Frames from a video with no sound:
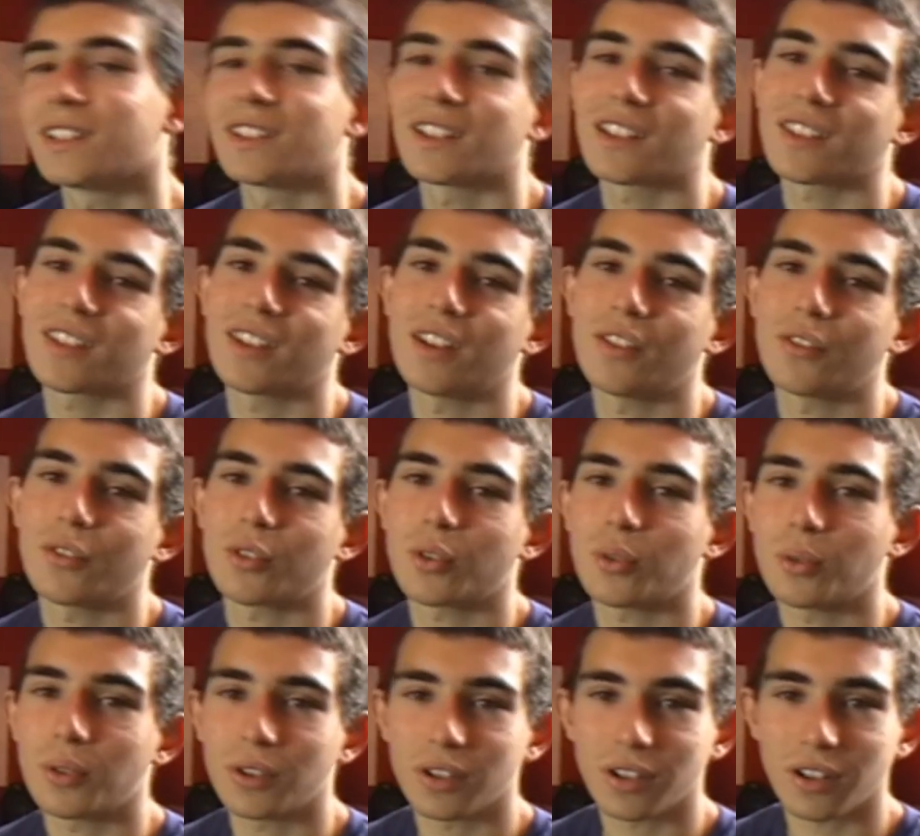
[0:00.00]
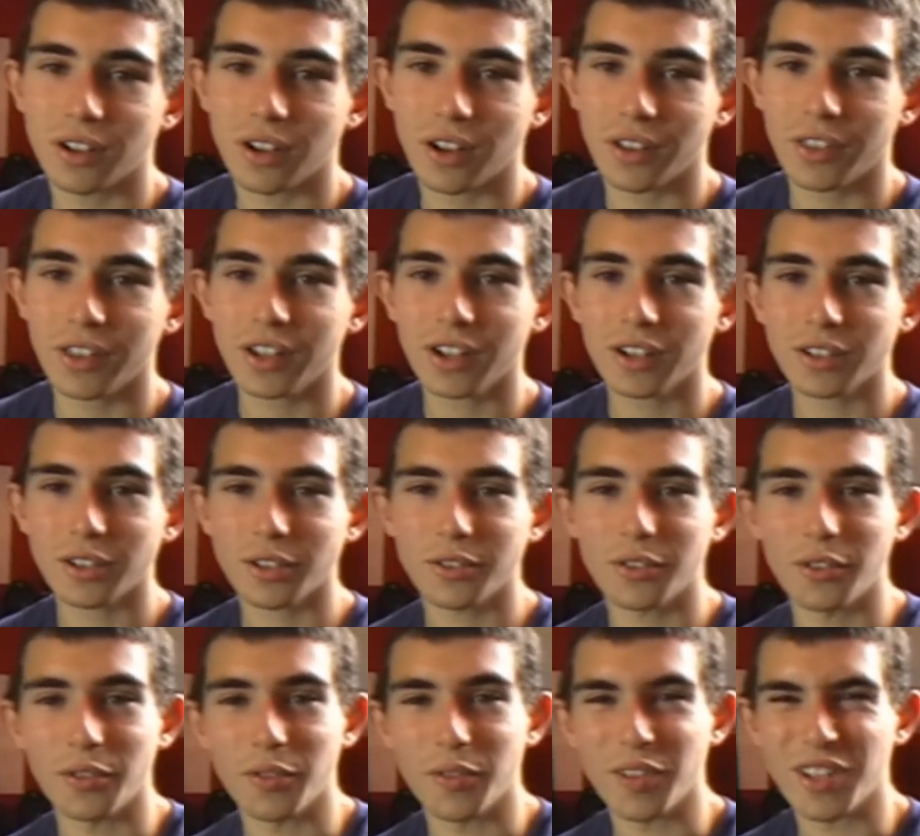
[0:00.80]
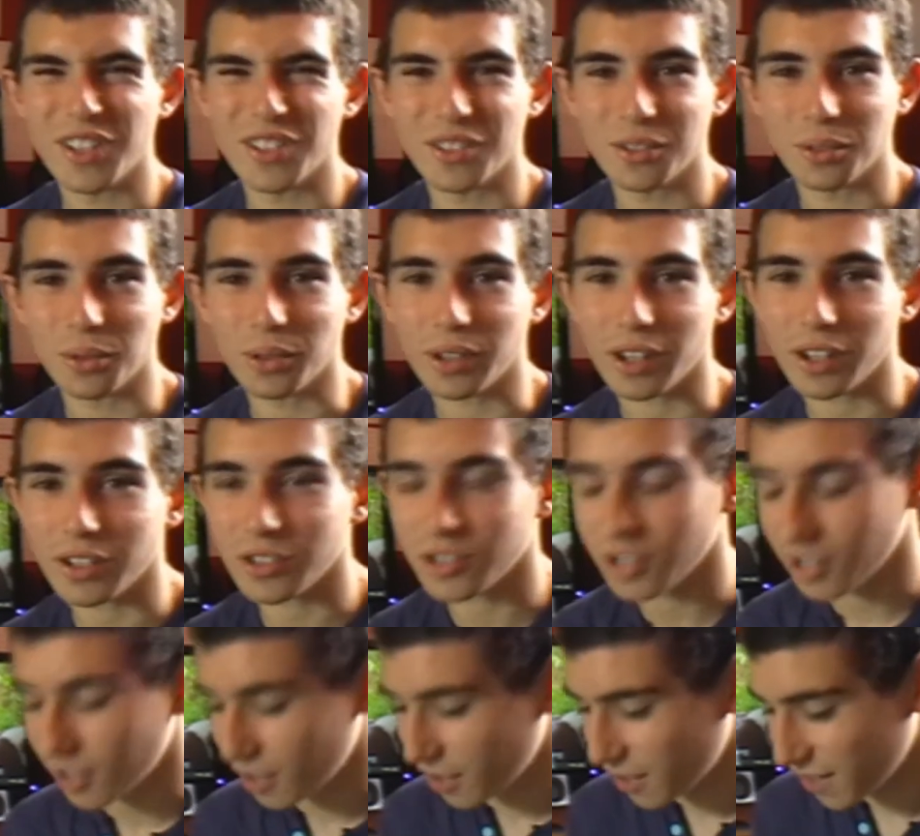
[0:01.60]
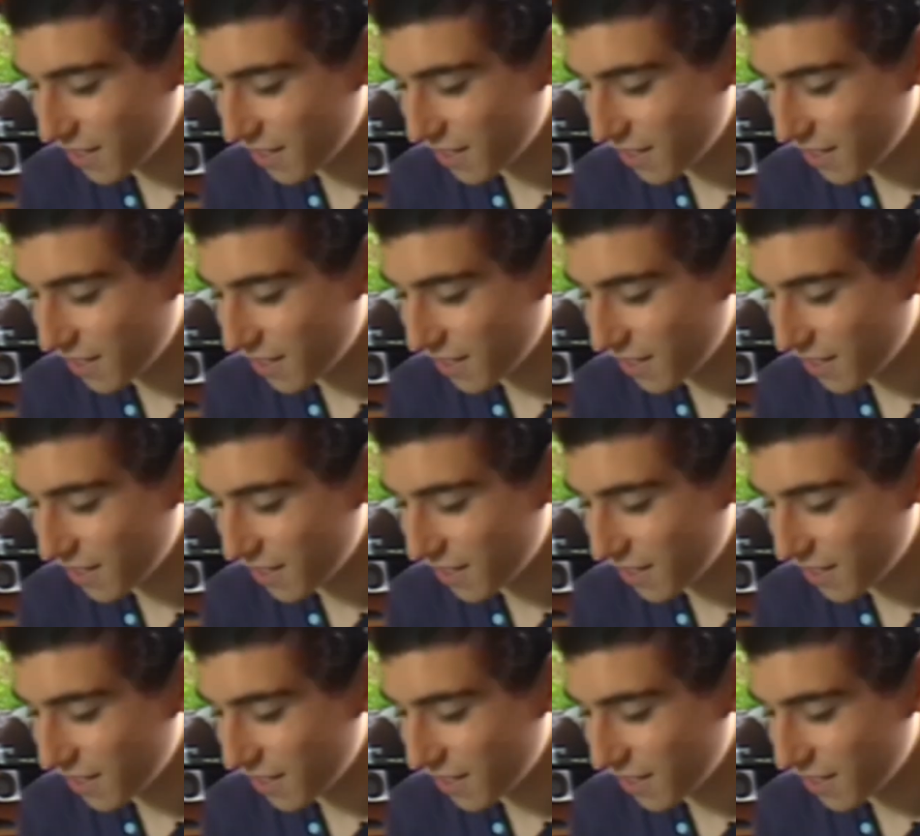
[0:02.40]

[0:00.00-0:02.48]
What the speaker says: That's a difficult one. I think I'll go for visuals actually.